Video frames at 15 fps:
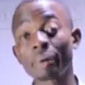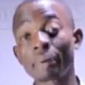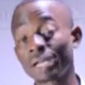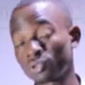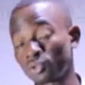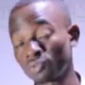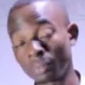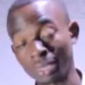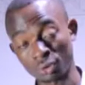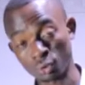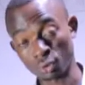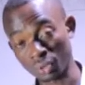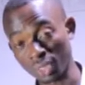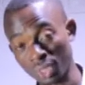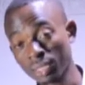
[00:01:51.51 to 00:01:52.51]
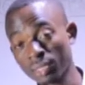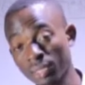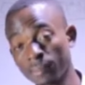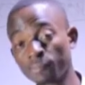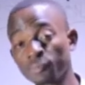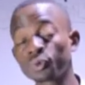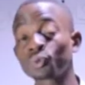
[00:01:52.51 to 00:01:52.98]
bunch of matoke
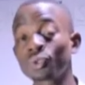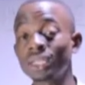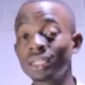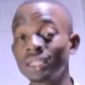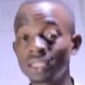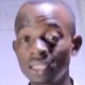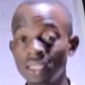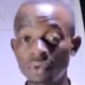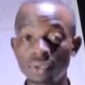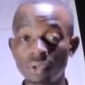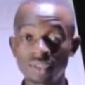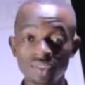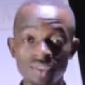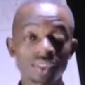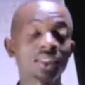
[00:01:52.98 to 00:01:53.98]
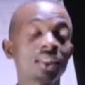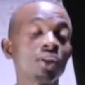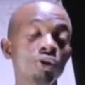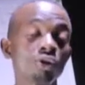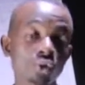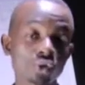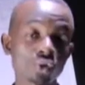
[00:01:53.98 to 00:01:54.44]
to the nearest
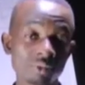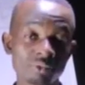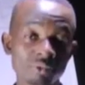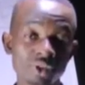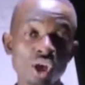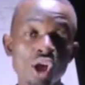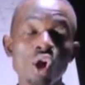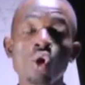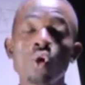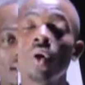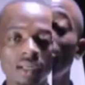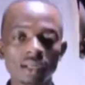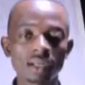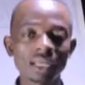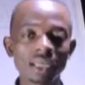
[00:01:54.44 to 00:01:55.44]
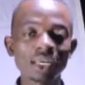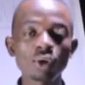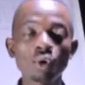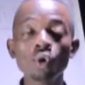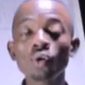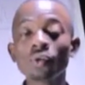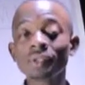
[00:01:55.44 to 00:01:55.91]
kilograms.
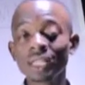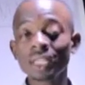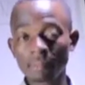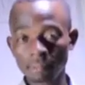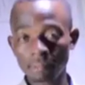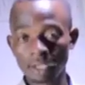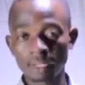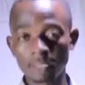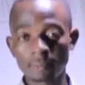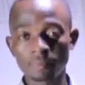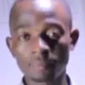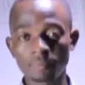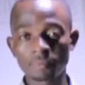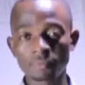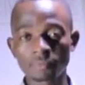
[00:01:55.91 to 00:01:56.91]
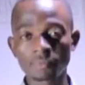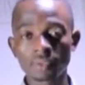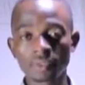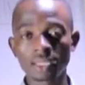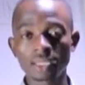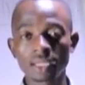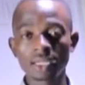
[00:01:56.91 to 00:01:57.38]
A whole number
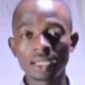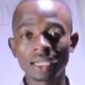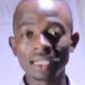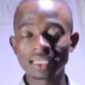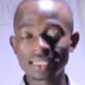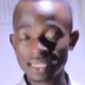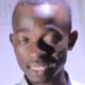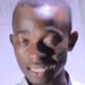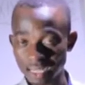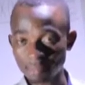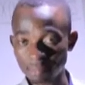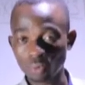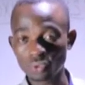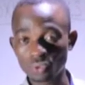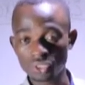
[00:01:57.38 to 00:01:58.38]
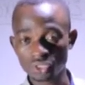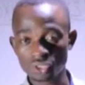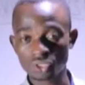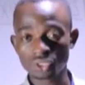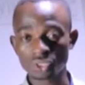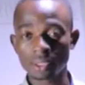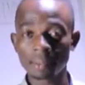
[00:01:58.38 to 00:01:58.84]
is a number
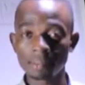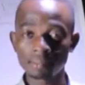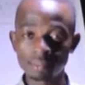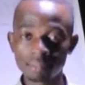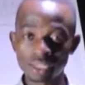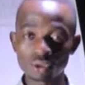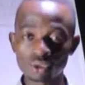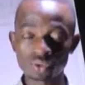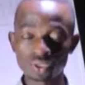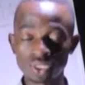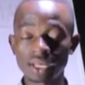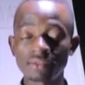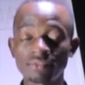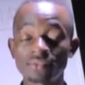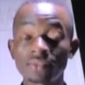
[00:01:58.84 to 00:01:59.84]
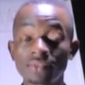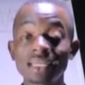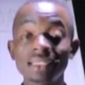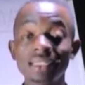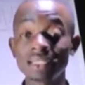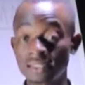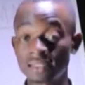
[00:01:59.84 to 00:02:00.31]
which may not have
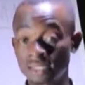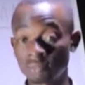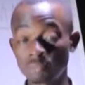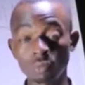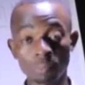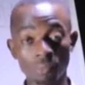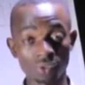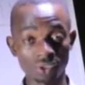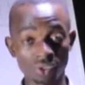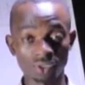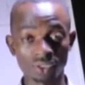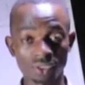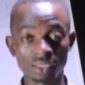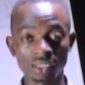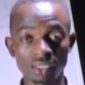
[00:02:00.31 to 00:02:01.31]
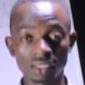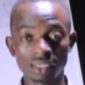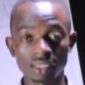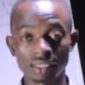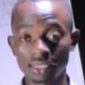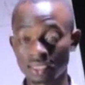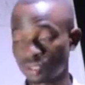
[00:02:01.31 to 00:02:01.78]
a decimal point.
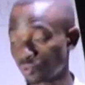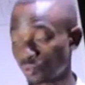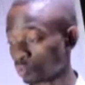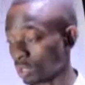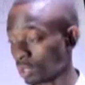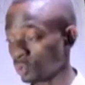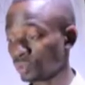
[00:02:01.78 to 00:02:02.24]
That's when